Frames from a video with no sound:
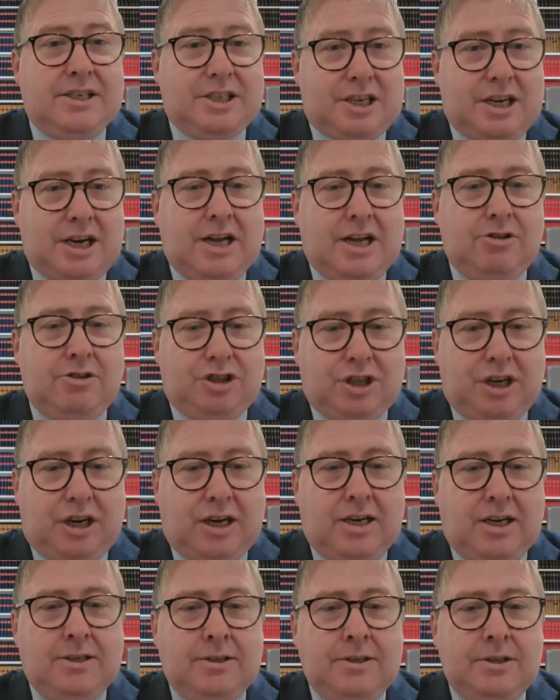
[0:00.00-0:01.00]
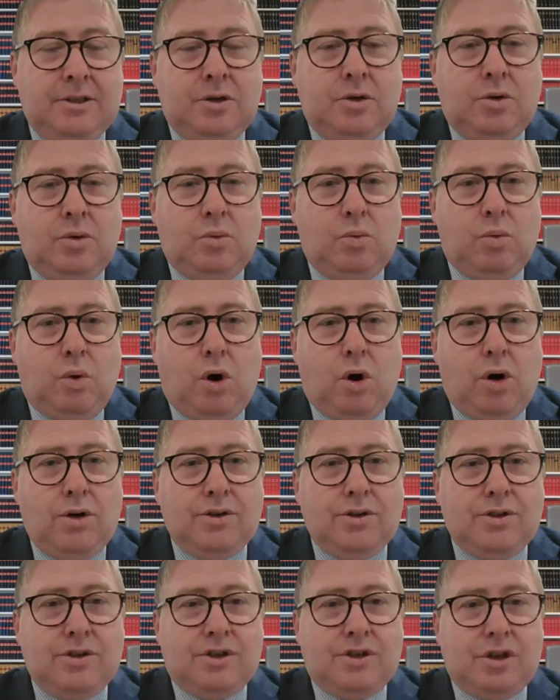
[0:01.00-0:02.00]
disclosure
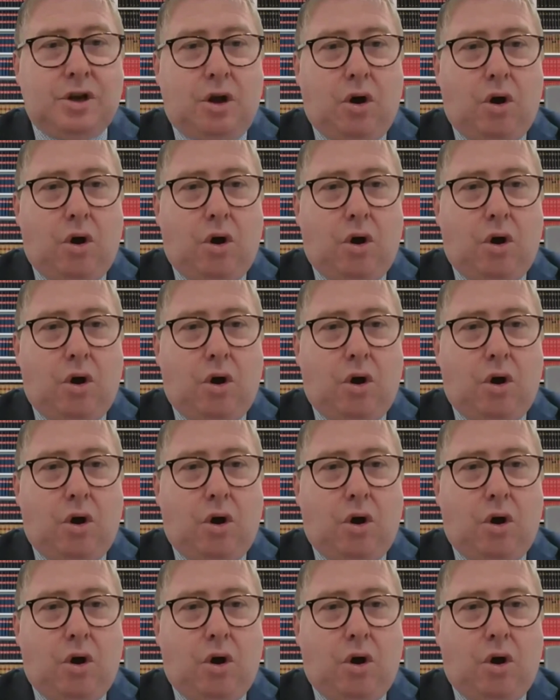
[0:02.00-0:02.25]
was